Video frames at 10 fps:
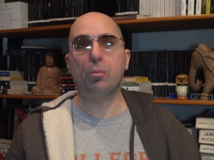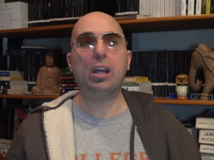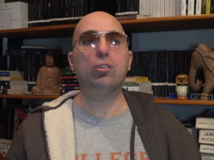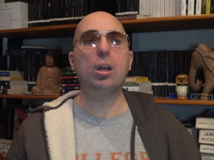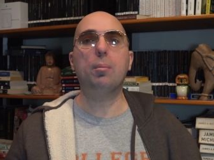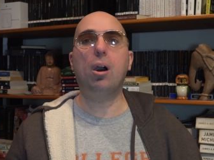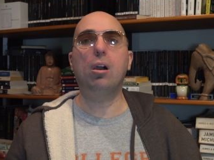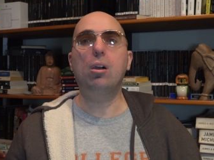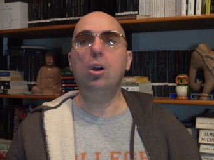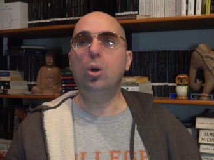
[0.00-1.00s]
My
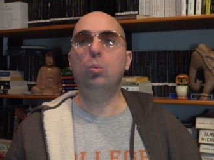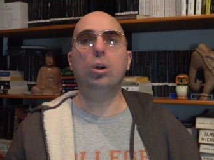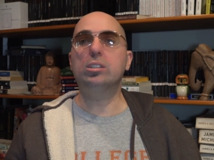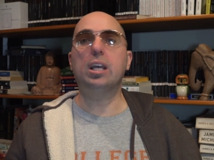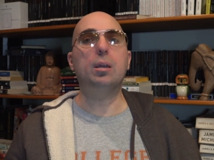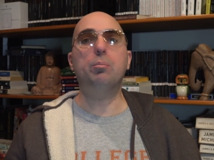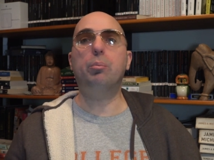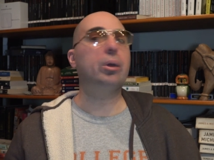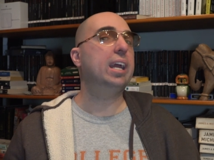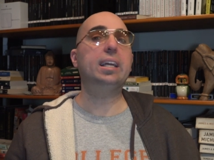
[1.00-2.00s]
grandma was a
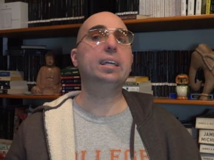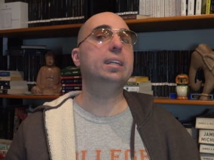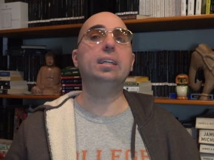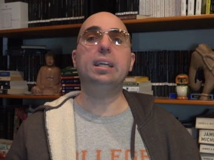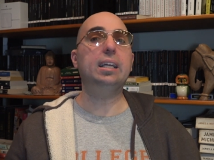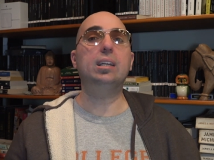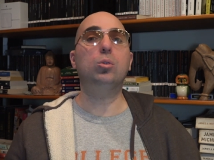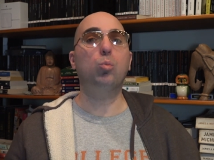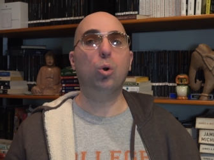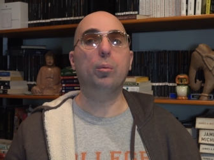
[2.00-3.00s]
bacon
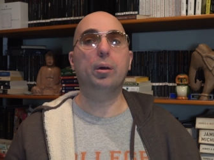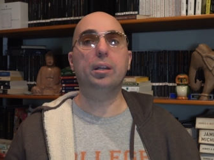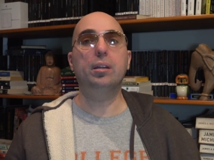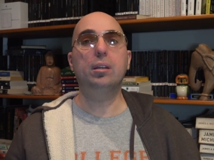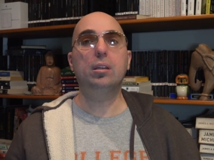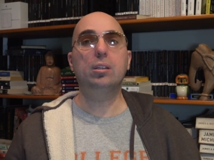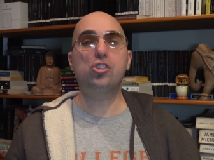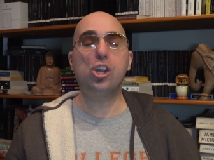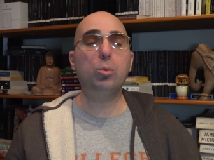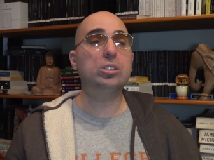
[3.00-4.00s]
eating woman.
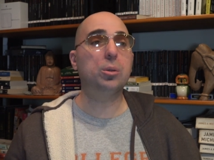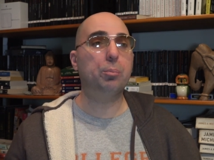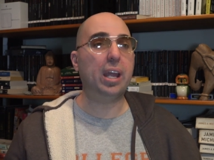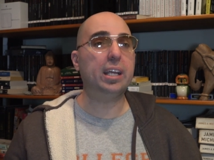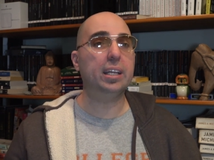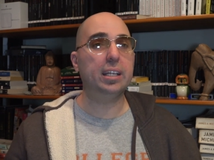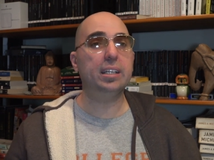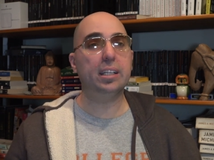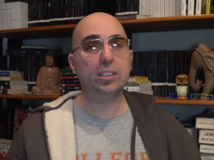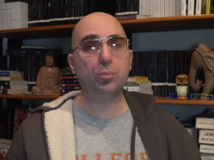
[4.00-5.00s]
She was the Bacon
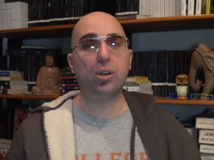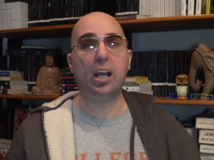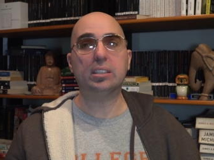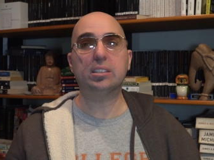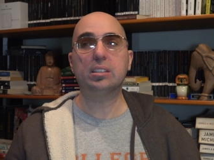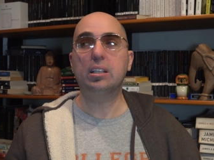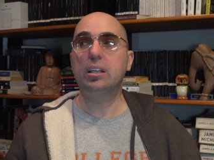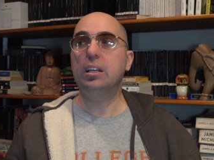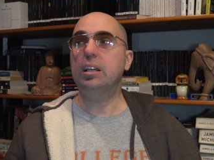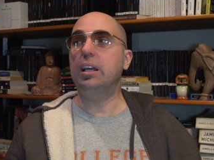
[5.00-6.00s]
Eating Express.
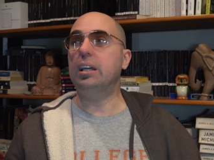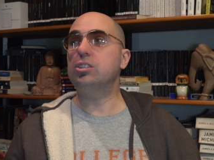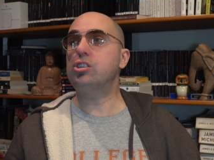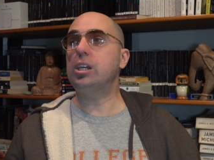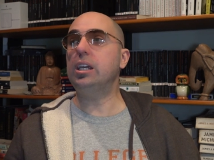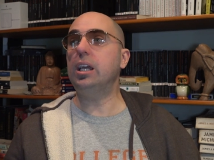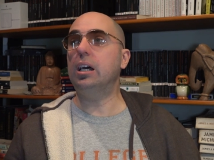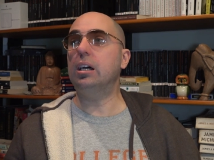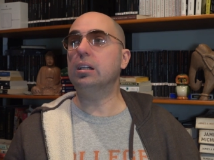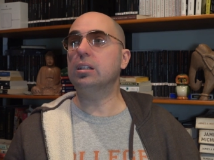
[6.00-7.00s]
And she
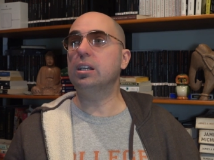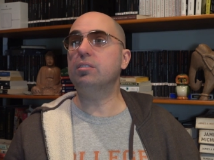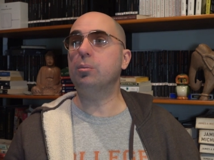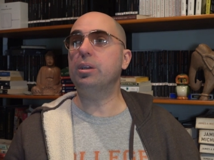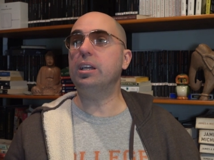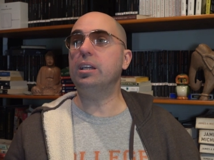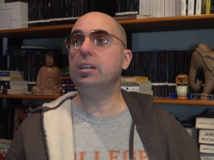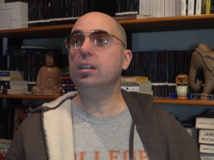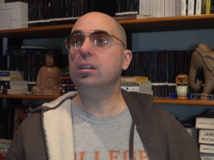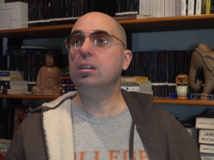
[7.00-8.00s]
uh, lived to
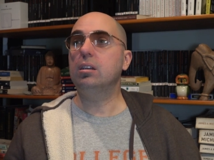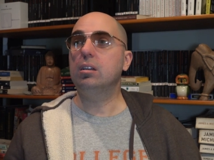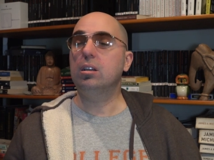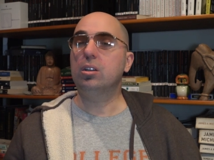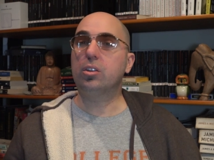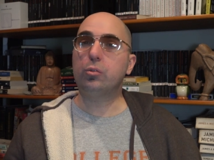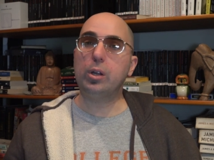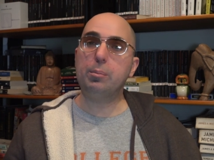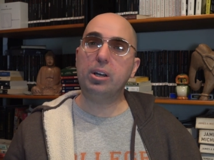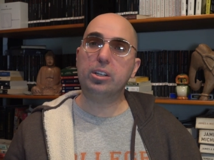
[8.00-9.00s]
be
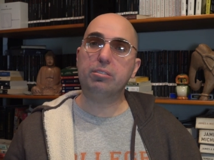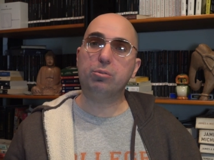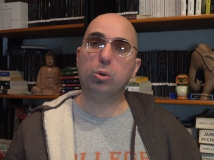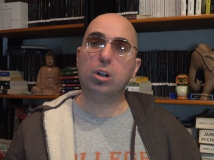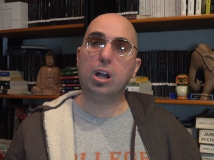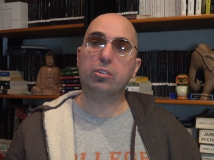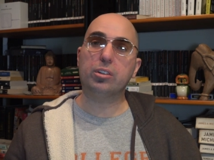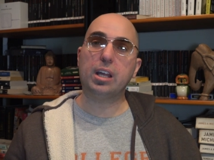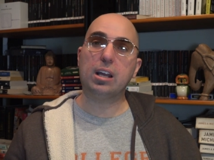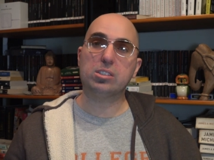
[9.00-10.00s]

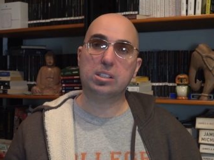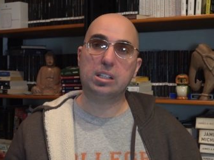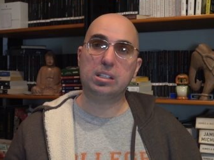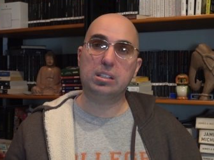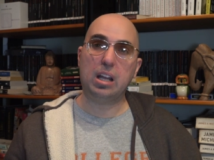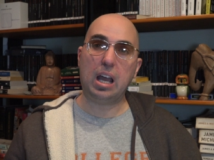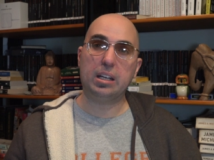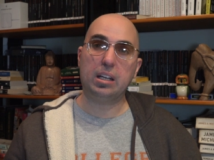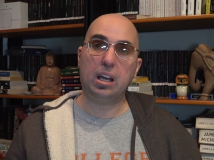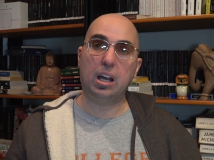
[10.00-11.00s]

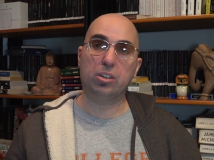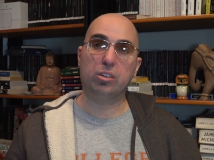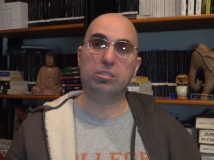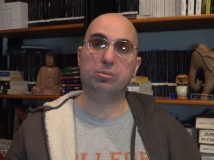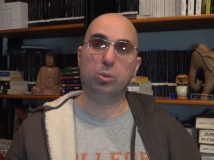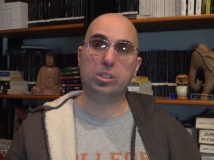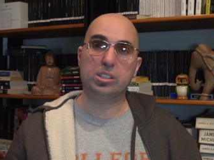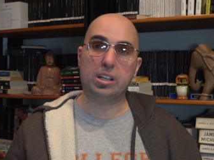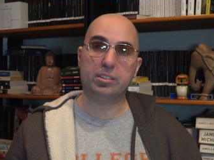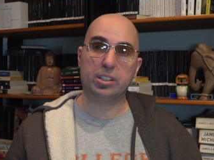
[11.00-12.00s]

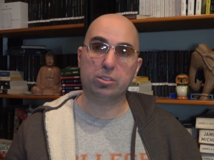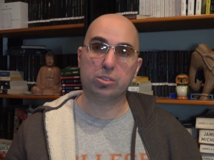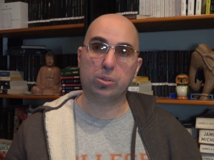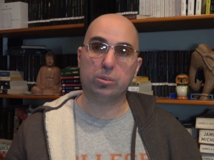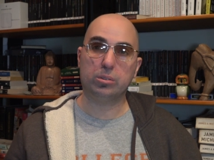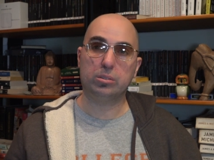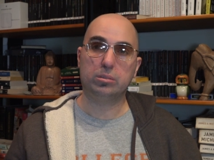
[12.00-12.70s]
3,400,947 years old.